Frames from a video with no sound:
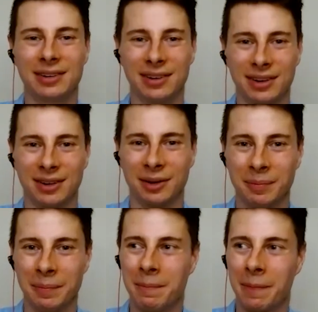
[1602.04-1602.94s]

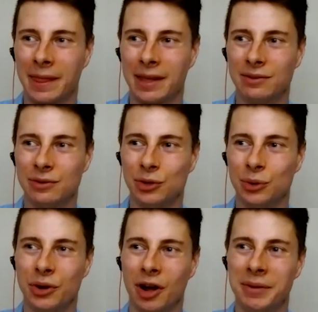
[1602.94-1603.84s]
to
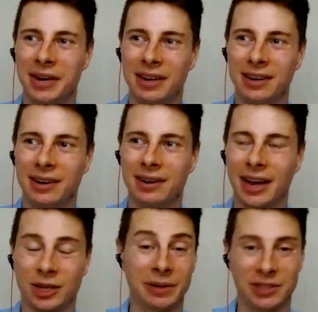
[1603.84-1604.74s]
accommodate
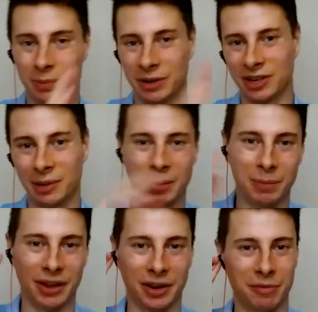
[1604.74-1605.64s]
expats, especially
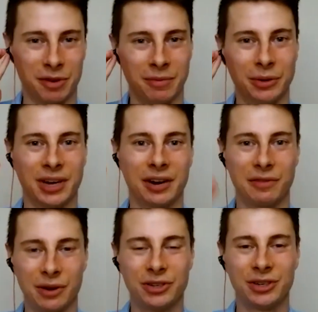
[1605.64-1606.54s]
people that come from those kind of
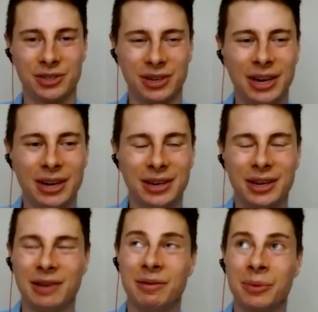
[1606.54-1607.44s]
cultures,
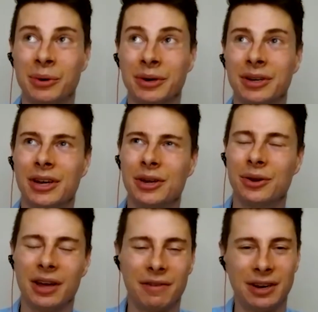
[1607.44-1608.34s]
even more? Do
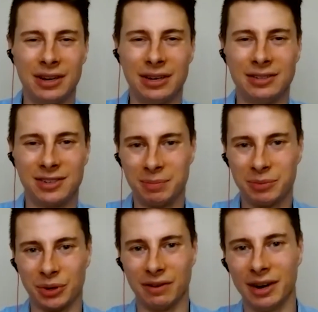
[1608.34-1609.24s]
you have any tips
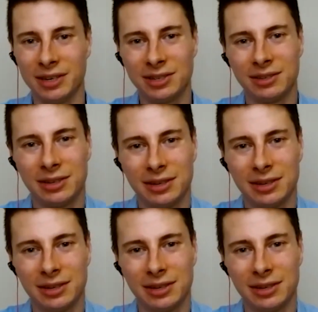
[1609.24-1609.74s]
or advice?